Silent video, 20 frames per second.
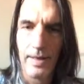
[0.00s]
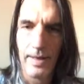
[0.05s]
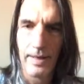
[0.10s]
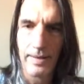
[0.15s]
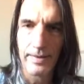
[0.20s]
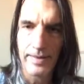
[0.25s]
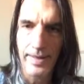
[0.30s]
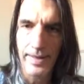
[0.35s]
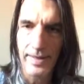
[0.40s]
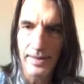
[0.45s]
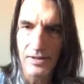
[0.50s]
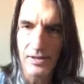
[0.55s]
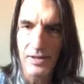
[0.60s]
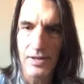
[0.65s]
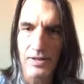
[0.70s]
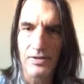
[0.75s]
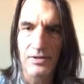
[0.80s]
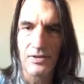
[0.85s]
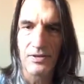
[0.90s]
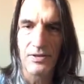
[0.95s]
and takes
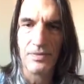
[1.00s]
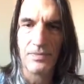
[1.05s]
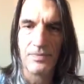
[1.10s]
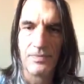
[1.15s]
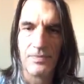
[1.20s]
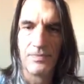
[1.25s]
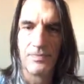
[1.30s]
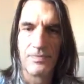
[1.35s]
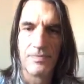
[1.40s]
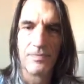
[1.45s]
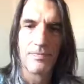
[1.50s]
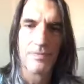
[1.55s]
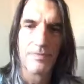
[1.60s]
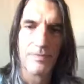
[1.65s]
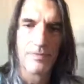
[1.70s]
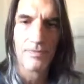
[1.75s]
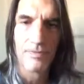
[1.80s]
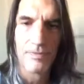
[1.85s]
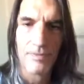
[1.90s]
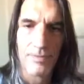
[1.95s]
us
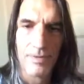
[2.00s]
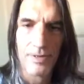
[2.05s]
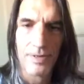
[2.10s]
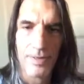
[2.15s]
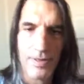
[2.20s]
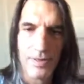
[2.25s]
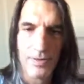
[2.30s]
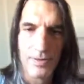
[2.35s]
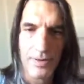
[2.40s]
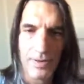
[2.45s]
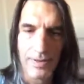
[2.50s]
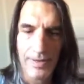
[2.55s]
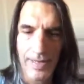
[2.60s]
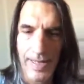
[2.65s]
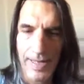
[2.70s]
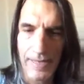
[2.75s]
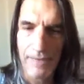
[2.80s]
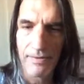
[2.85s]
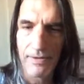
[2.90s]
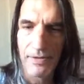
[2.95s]
to the
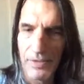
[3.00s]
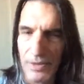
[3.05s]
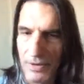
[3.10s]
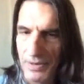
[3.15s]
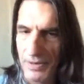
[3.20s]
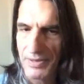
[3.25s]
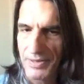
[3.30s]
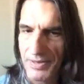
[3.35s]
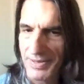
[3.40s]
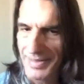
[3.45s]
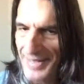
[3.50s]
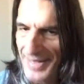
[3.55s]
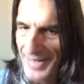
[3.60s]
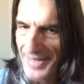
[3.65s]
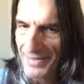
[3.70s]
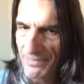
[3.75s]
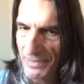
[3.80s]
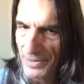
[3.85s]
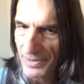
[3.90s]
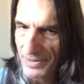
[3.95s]
land of eternity, the
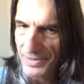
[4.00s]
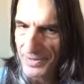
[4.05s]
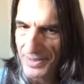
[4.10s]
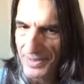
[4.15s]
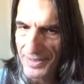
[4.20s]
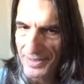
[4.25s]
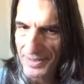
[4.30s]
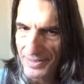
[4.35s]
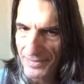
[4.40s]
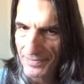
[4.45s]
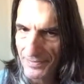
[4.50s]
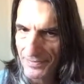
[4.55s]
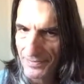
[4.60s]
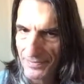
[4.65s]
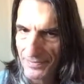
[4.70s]
land of milk and honey.